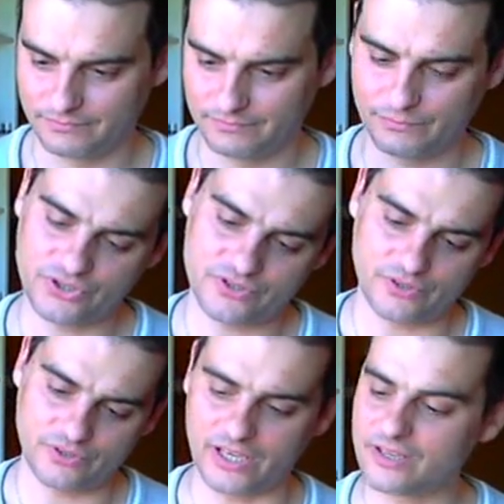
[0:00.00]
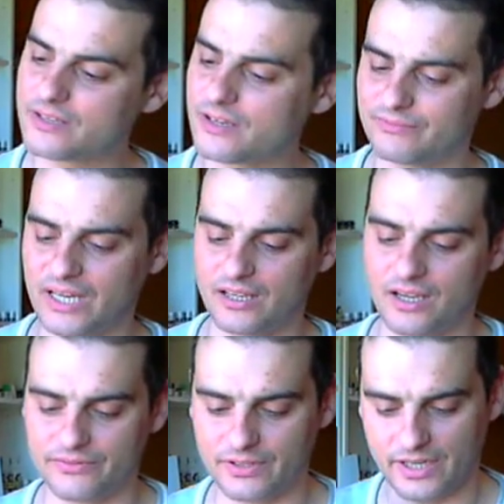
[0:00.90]
personal things of my
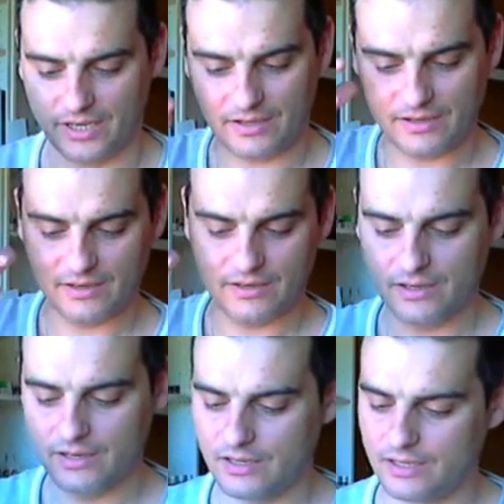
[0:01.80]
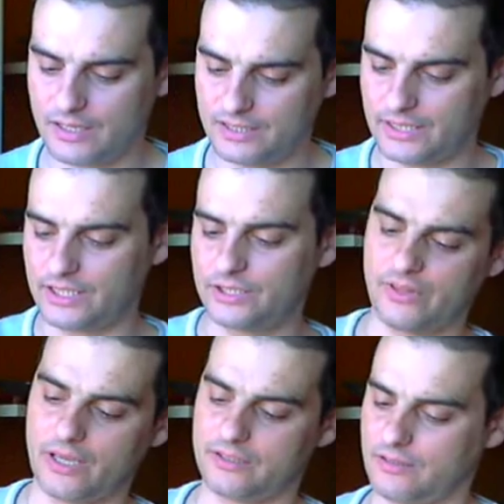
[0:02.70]
life that I know
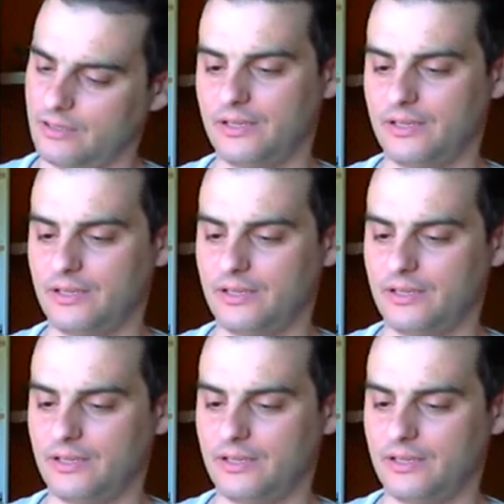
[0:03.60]
that.